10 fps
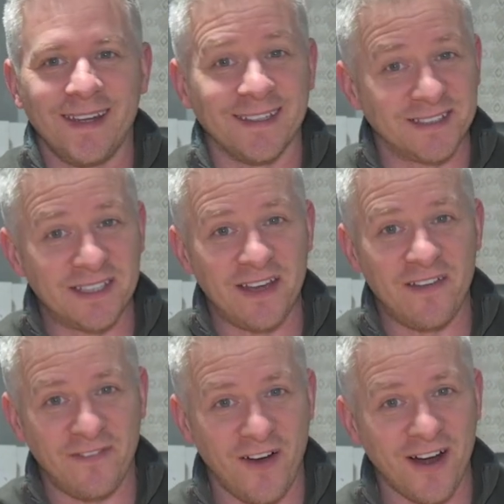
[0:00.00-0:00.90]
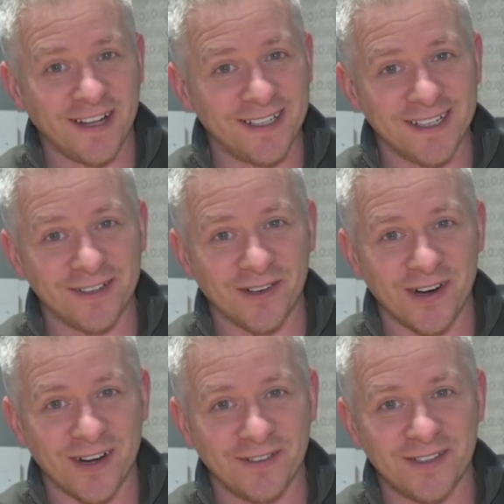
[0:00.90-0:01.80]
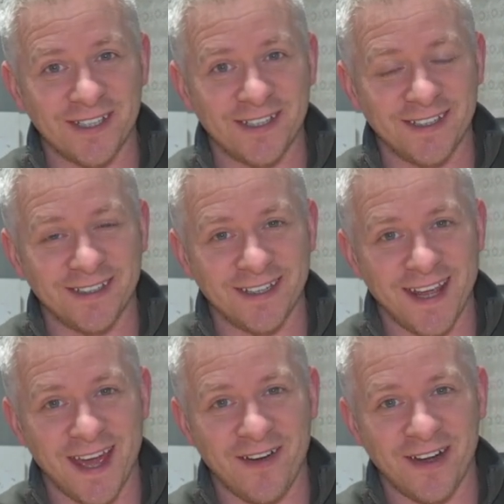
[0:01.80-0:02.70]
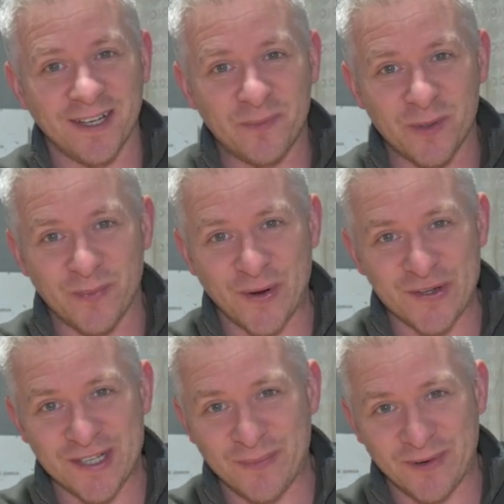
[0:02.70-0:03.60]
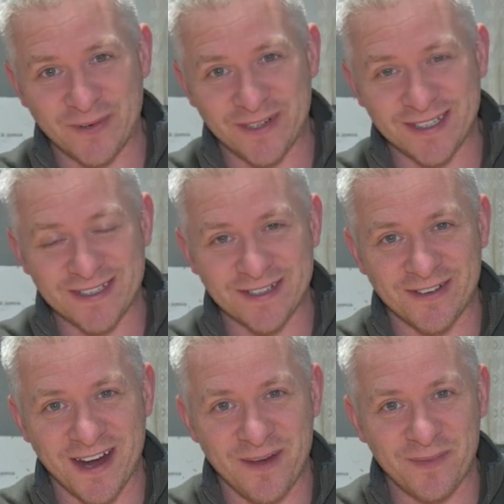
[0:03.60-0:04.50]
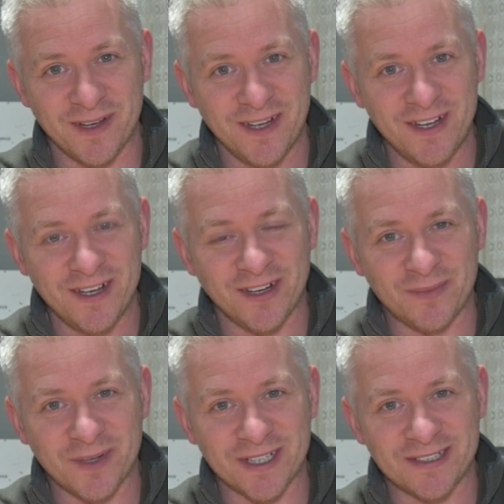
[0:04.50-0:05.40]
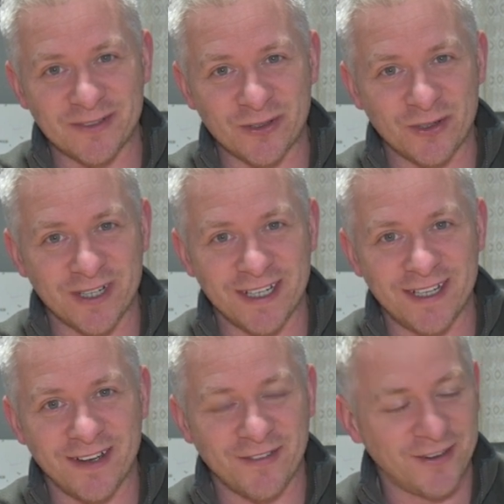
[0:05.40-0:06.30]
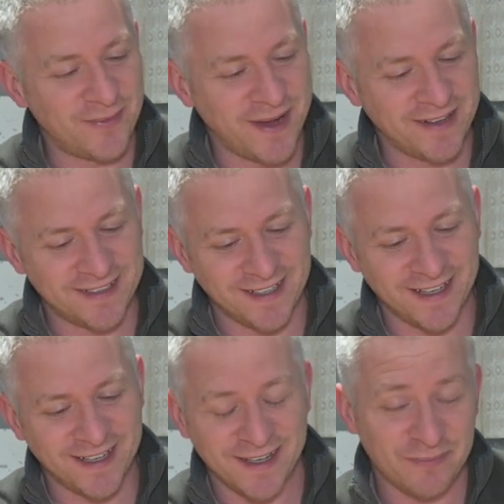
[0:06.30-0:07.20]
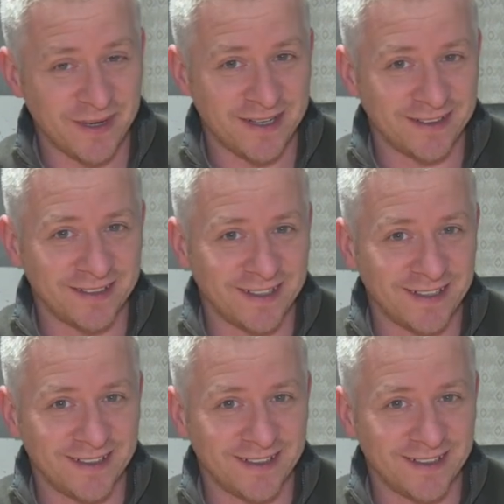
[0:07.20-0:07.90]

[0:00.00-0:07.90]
it's finally arrived. Now, I did put a post up on Instagram on my story going on about it being